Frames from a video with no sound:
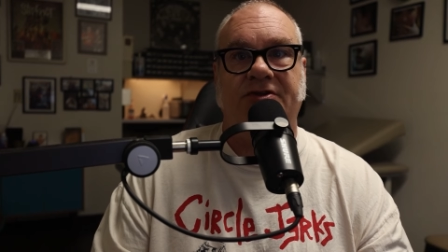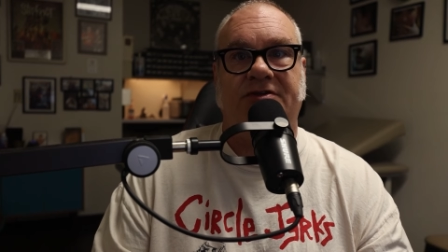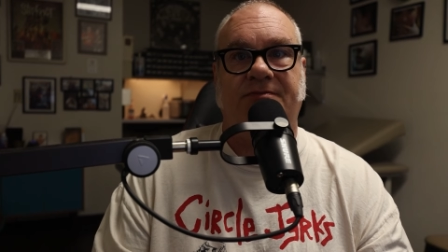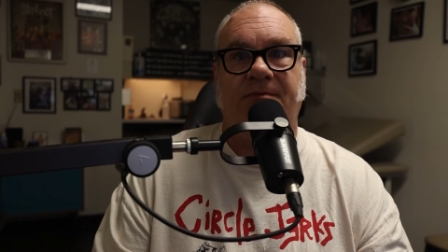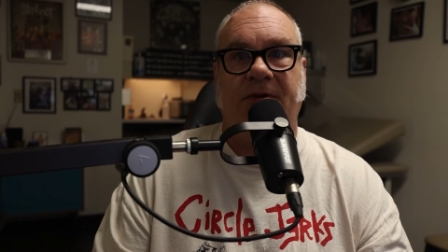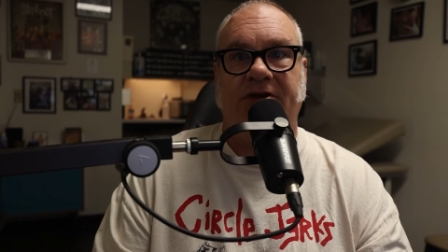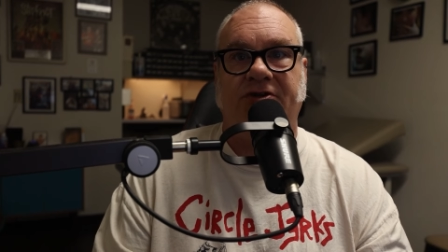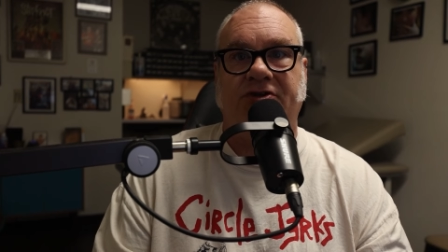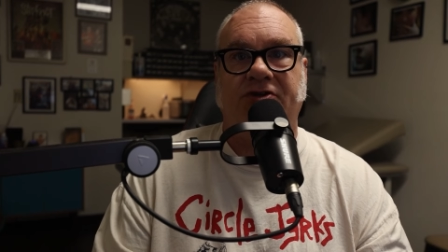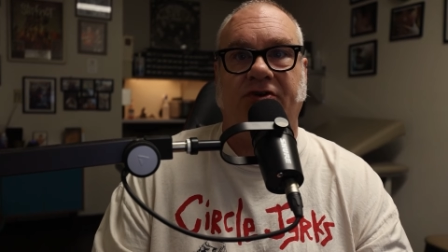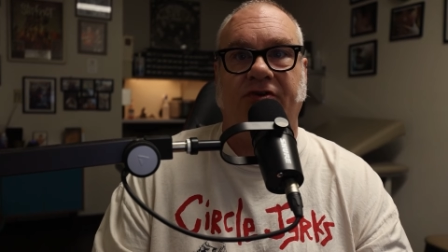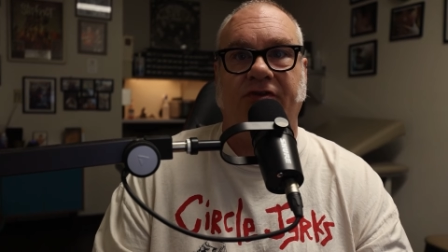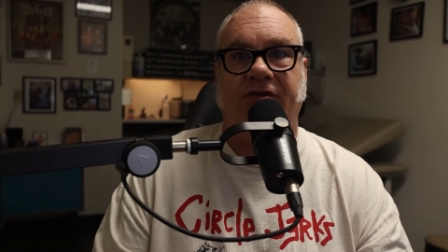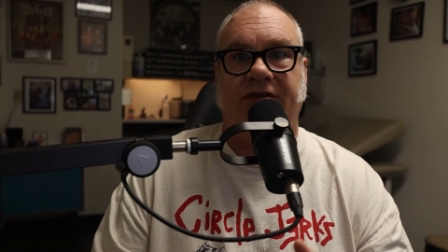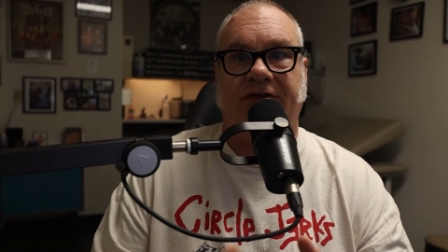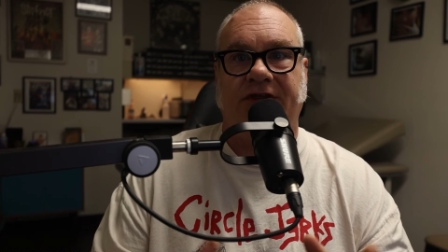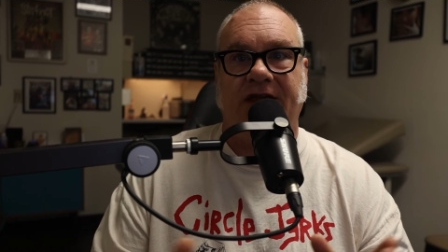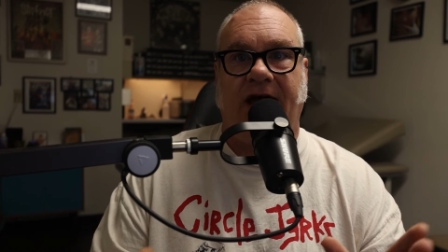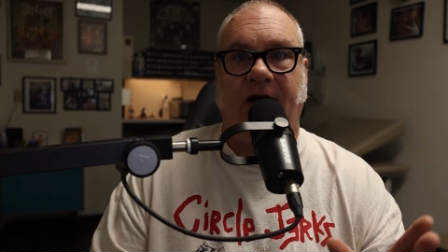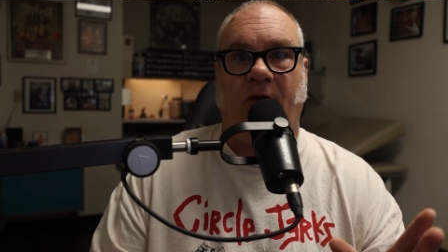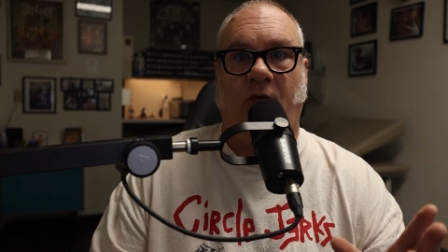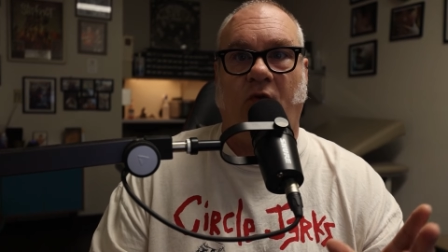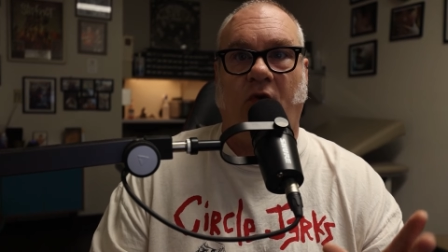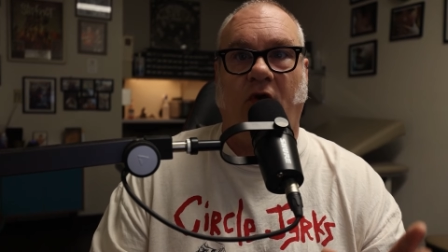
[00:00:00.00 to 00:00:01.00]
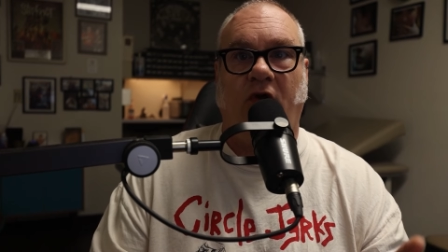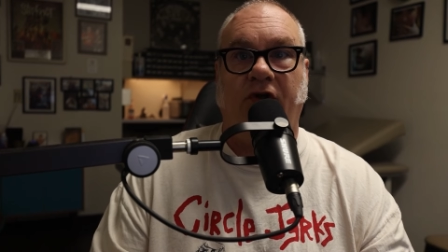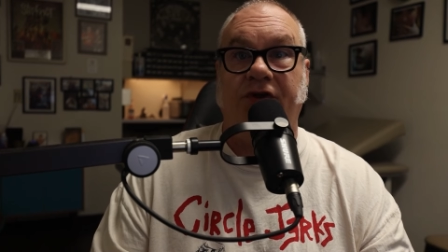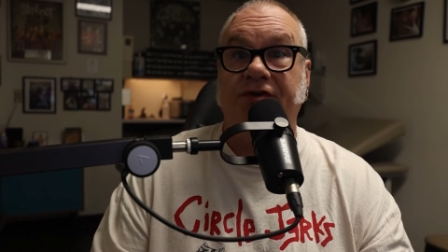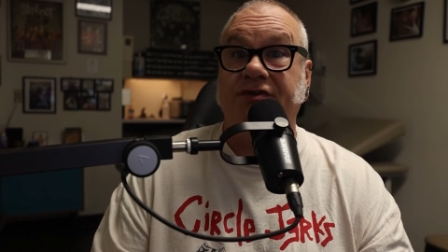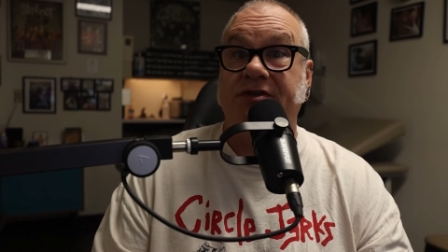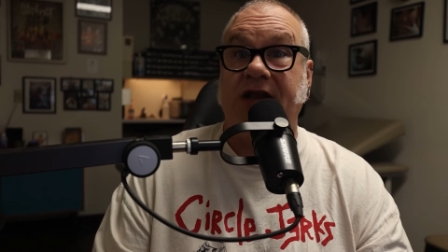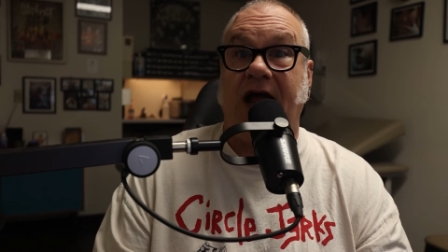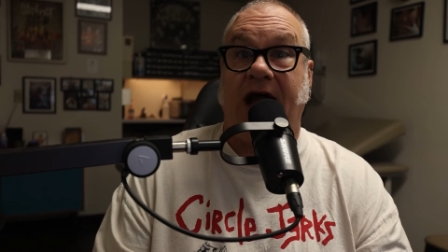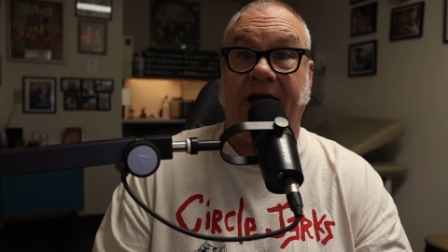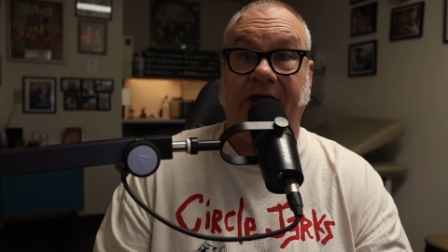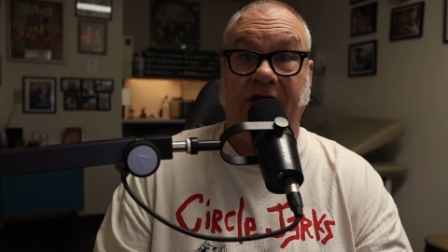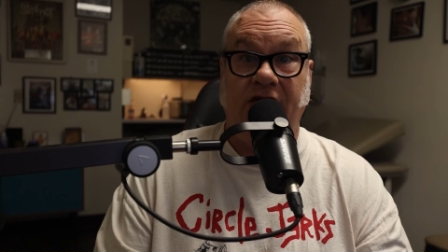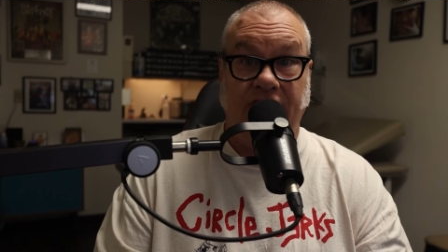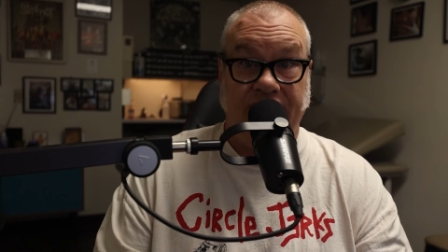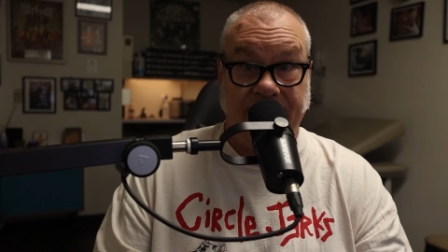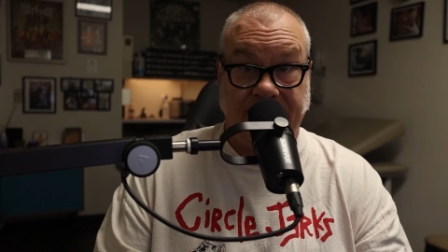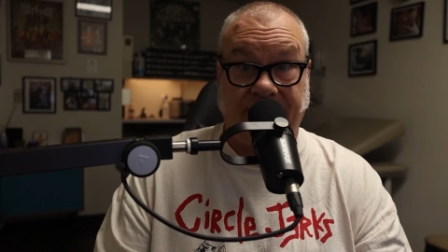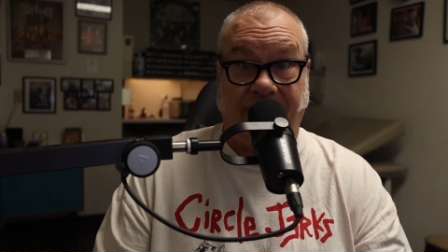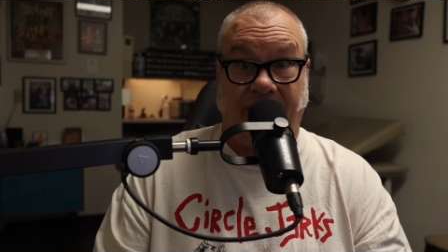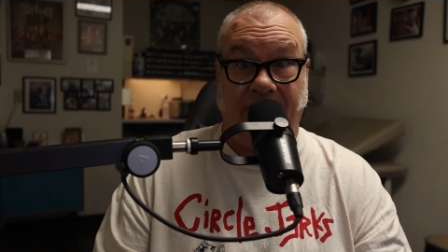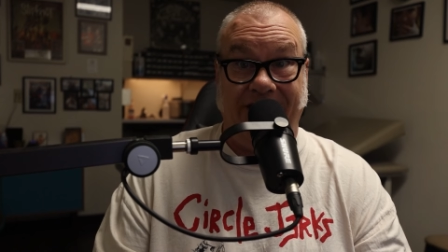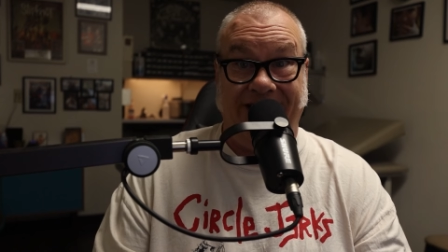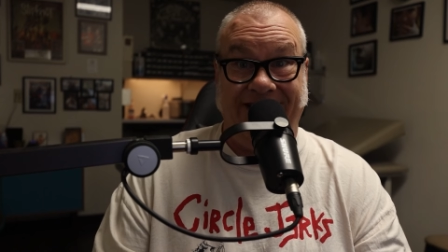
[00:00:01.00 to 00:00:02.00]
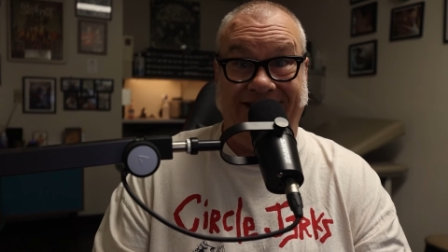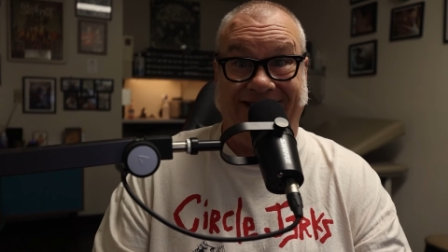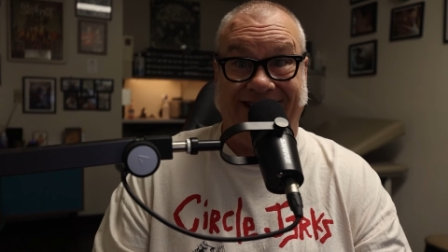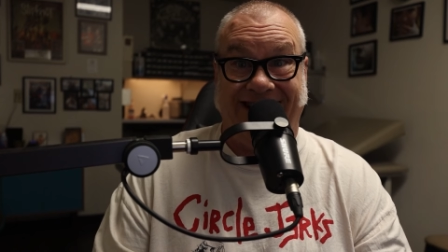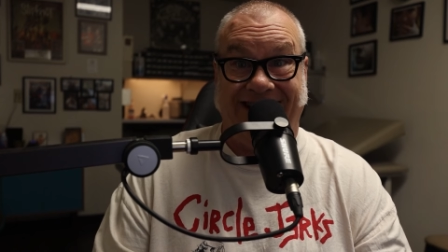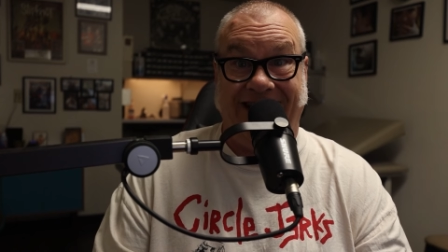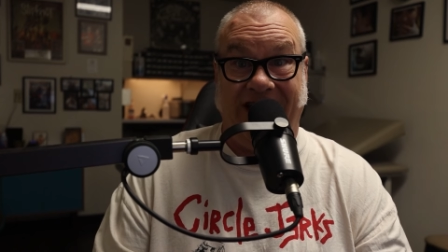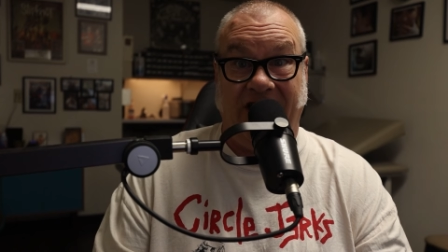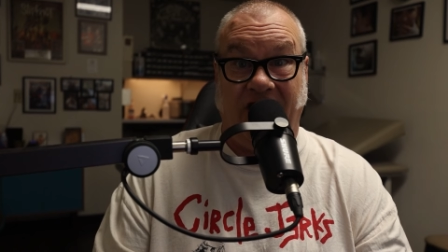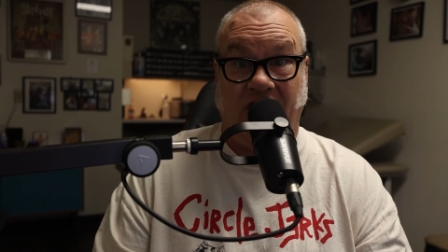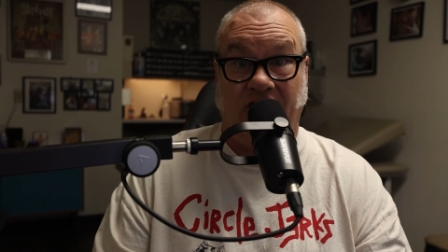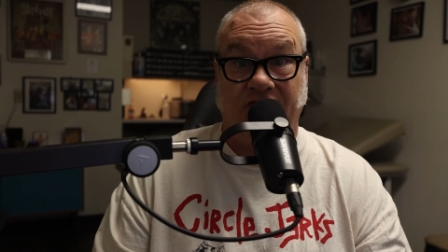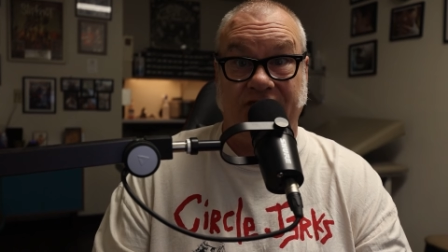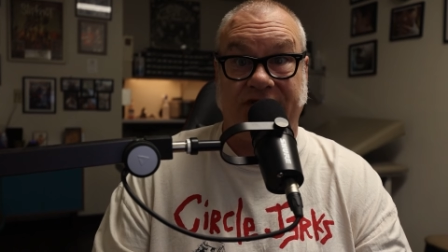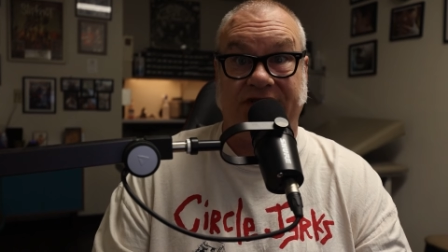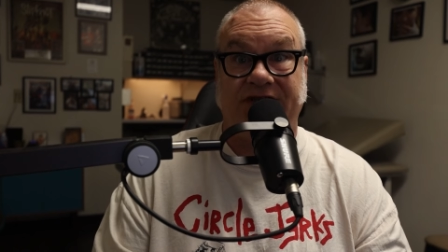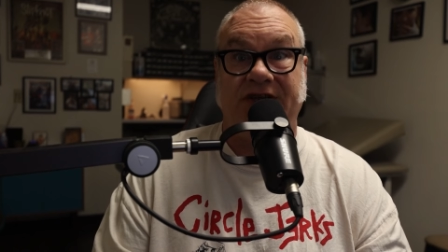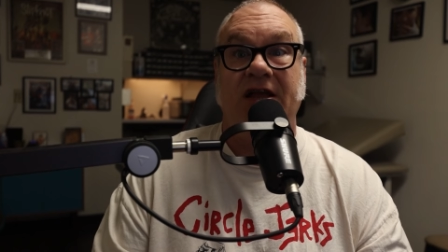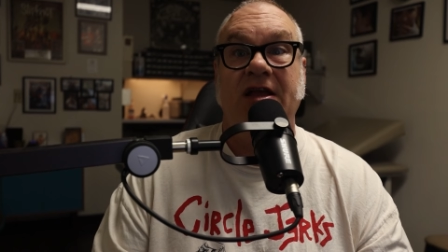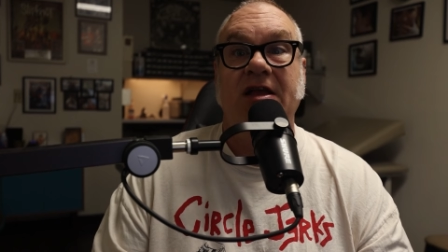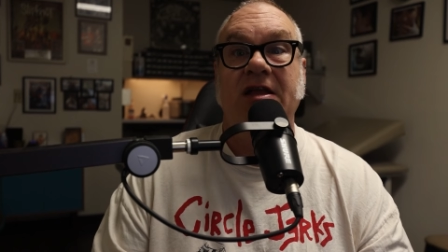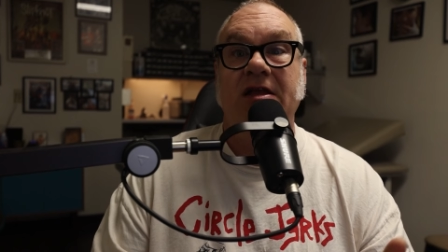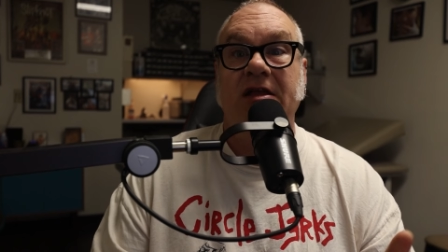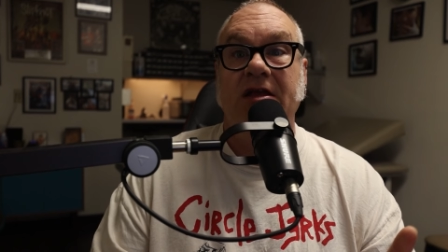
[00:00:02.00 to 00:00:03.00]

Just make sure that that roll is not used for anything else.